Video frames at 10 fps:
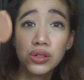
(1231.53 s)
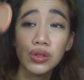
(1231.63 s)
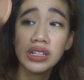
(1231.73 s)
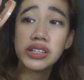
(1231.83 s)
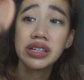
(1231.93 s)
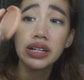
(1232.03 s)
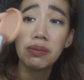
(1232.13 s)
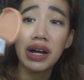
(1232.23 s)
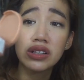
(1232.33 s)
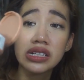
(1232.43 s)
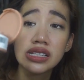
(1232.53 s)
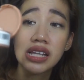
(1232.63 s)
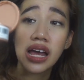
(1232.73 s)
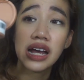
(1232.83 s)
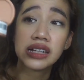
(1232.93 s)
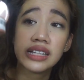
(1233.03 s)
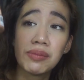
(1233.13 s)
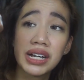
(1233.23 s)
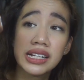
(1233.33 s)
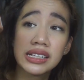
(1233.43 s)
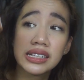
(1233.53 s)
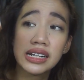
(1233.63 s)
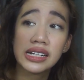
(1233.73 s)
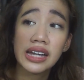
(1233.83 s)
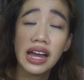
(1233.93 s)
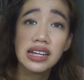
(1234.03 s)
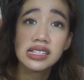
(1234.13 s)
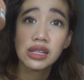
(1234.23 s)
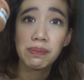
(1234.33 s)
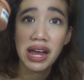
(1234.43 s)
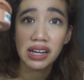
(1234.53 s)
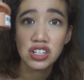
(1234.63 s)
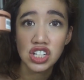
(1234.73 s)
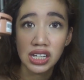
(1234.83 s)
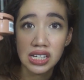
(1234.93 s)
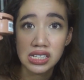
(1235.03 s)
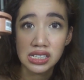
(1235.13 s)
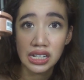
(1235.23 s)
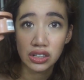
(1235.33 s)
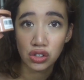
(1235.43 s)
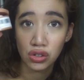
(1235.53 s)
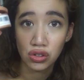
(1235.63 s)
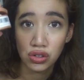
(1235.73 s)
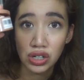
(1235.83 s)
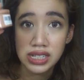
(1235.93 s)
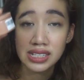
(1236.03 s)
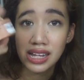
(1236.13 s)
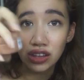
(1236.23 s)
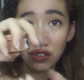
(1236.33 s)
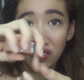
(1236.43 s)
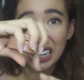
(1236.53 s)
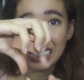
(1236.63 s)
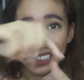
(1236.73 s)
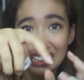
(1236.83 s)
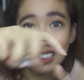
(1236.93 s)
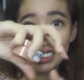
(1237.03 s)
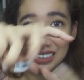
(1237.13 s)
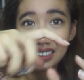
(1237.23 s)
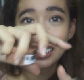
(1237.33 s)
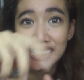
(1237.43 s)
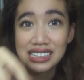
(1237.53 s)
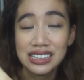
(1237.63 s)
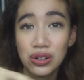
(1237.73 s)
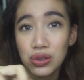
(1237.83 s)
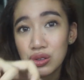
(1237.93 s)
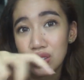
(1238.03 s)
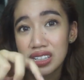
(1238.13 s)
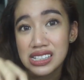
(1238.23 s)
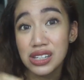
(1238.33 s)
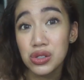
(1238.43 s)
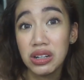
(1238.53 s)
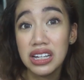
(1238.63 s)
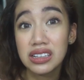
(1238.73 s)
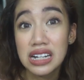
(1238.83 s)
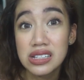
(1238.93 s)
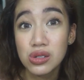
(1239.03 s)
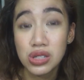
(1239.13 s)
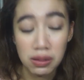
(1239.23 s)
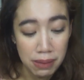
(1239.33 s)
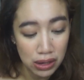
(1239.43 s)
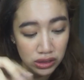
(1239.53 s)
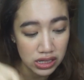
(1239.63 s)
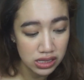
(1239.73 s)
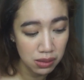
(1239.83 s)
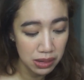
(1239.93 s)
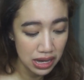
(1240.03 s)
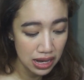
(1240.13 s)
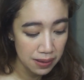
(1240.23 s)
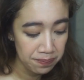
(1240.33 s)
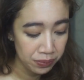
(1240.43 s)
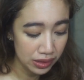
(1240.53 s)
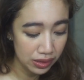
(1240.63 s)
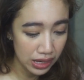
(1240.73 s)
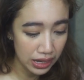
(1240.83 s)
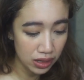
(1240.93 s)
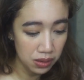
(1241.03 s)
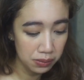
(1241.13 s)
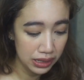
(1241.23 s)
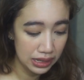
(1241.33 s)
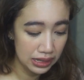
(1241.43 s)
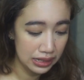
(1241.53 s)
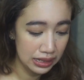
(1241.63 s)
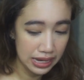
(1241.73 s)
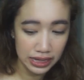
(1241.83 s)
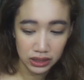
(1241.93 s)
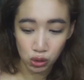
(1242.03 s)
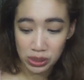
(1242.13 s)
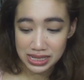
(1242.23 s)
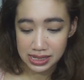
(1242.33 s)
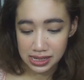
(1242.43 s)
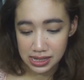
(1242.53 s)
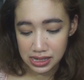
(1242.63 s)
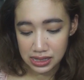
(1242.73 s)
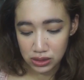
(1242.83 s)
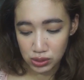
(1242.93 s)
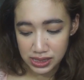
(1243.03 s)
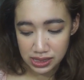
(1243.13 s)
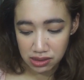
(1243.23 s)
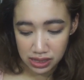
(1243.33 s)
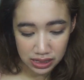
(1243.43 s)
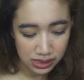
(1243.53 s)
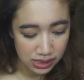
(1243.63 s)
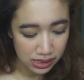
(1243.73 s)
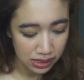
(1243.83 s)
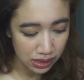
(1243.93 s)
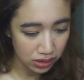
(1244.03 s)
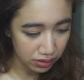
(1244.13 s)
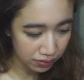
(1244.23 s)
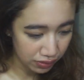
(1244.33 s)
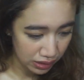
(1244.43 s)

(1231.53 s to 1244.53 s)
The only thing about this na maganda talaga is the packaging is ganto. Instead of like the whole, kasi usually yung translucent powders, diba? They come in like twisty things. Ano yun?